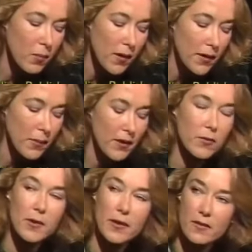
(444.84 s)
point about
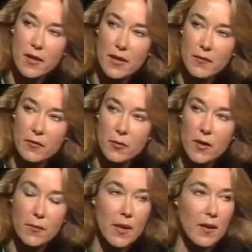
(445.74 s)
doing this kind of
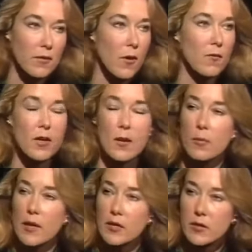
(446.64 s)
story about covert
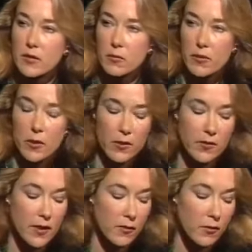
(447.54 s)
operations with
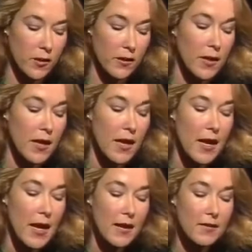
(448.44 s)
U.S. and Israel
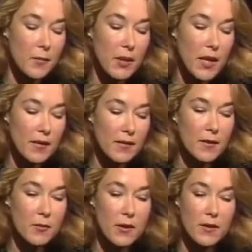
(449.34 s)
is that because
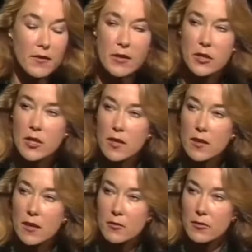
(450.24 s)
Israel is such a young
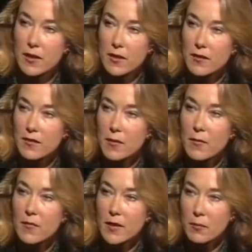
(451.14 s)
country, some
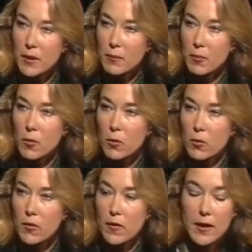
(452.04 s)
of these people who
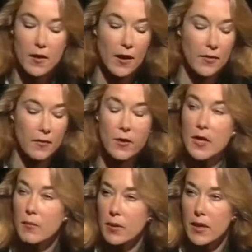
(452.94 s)
were there at the
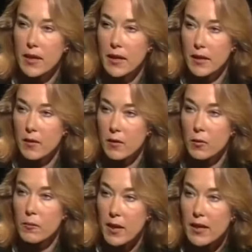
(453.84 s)
very beginning,
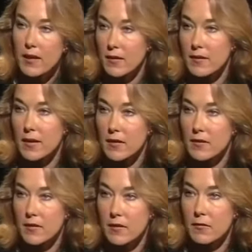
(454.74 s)
who were making the
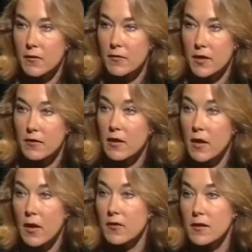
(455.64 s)
deals in the 50s,
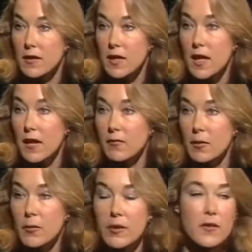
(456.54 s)
are still alive.
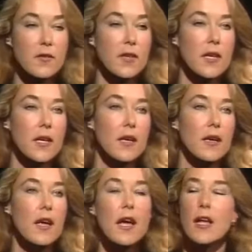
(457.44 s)
We went to see
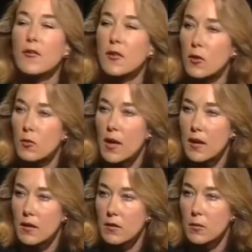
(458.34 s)
uh, Isser
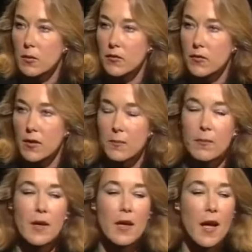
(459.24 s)
Harel, who was um,